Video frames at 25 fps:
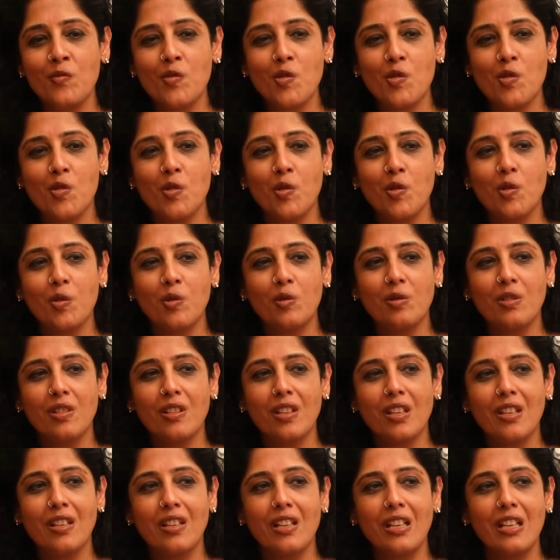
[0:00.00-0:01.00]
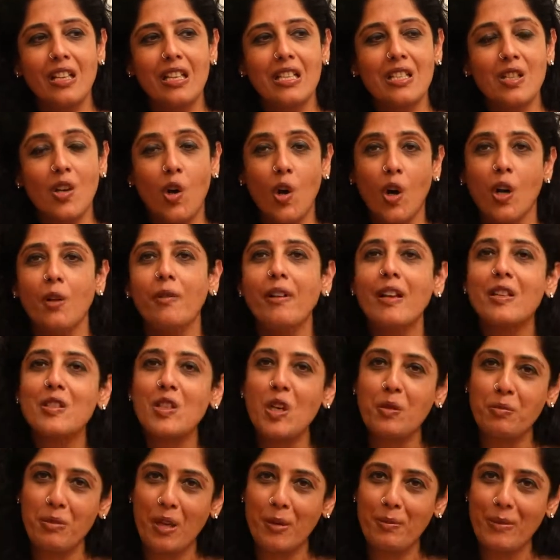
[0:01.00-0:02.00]
So it's always
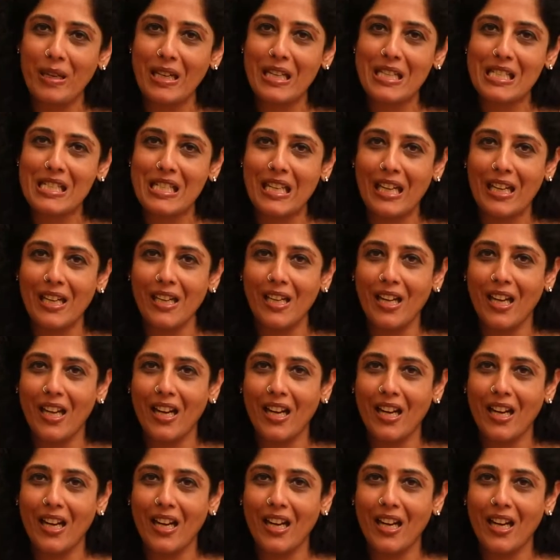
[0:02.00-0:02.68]
on my bedside,